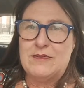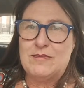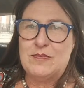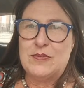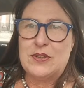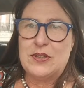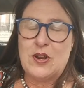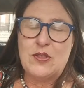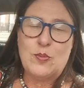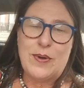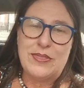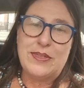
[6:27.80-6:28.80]
You know,
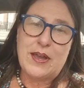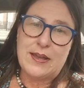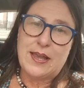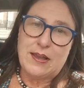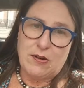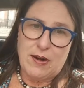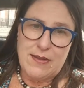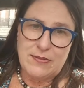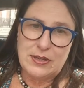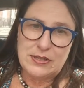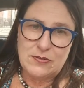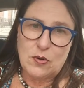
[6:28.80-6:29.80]
the one thing I get
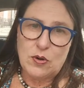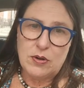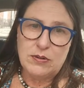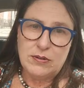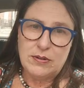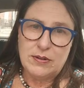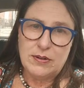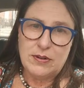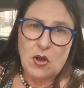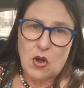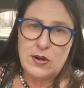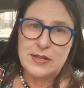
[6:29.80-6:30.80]
cravings for,
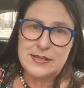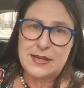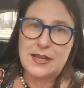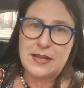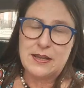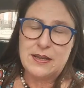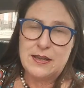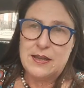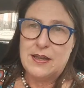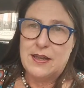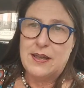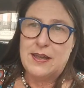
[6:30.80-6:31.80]
honestly,
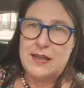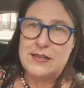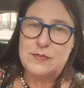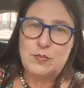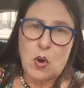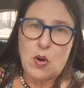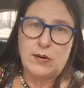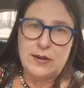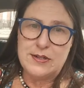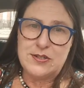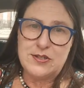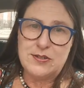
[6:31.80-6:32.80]
is
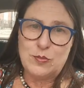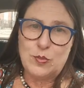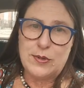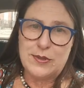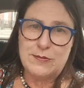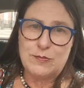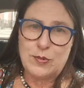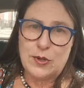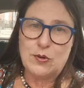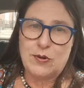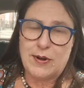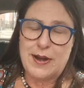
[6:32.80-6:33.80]
porridge with
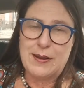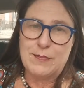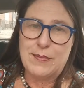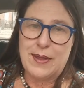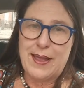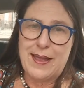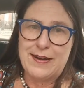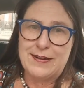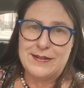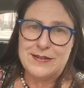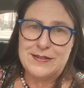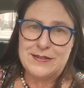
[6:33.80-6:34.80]
real cream
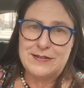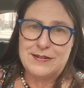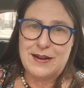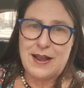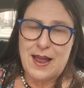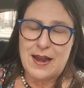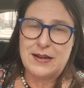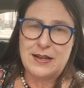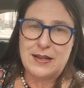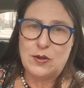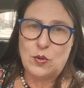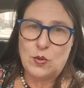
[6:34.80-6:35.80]
and
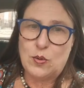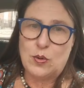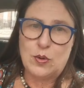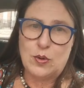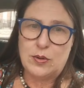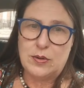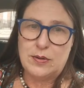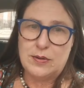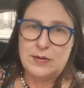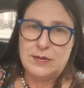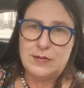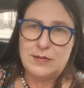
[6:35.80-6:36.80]
honey or
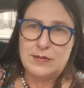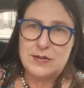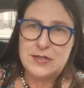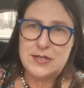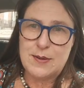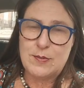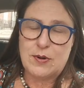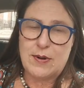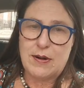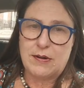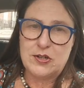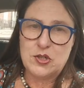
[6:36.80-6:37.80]

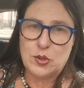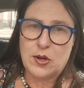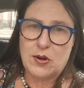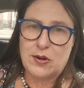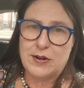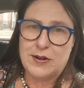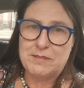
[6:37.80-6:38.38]
demerara sugar on it.